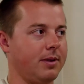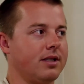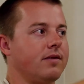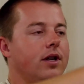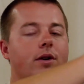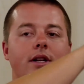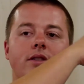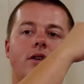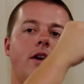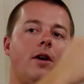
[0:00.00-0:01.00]
expensive
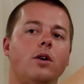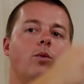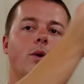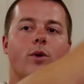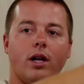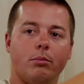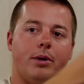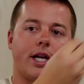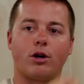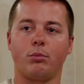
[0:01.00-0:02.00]
units. We
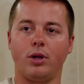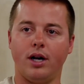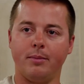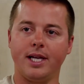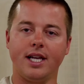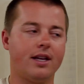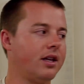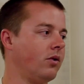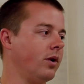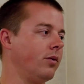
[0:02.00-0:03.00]
run bigger plumbing.
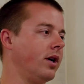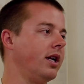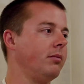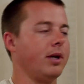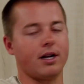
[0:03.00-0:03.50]
We run